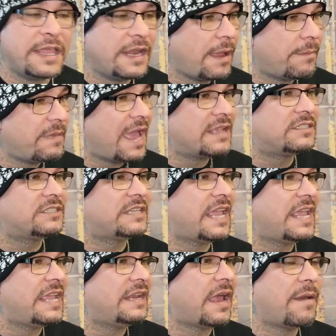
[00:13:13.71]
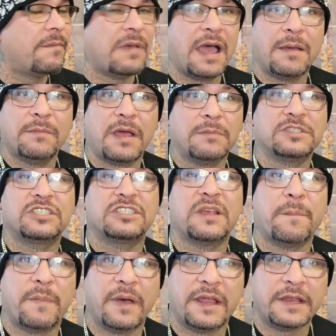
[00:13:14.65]
And I'm not saying I'm
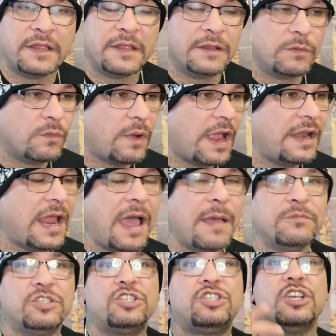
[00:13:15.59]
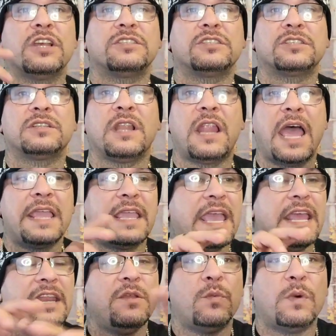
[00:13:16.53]
somebody. Right? I'm just like
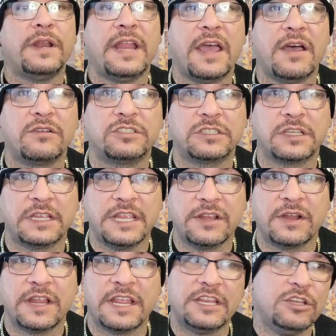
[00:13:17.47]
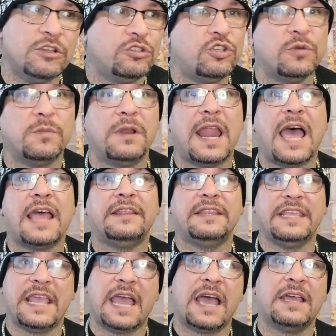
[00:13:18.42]
anyone else here in YouTube
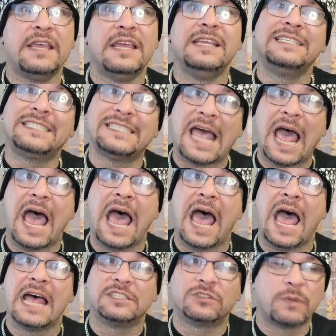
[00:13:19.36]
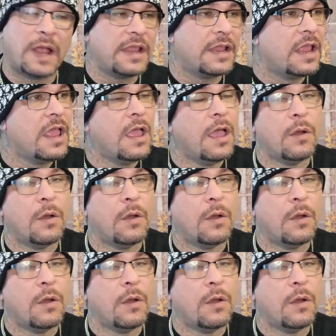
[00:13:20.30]
Landia. Sas, right?